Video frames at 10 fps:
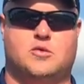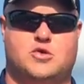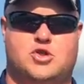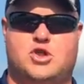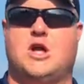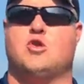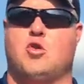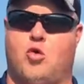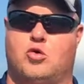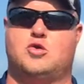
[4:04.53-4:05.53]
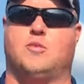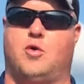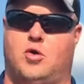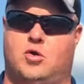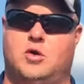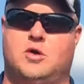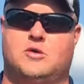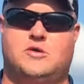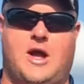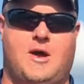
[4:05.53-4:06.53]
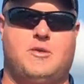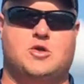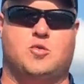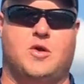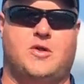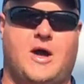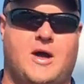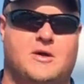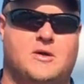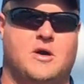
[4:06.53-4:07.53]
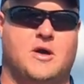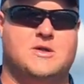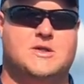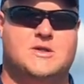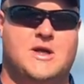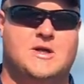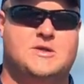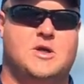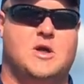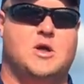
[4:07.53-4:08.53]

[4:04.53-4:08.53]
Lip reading: seen noticeable damage with that disease.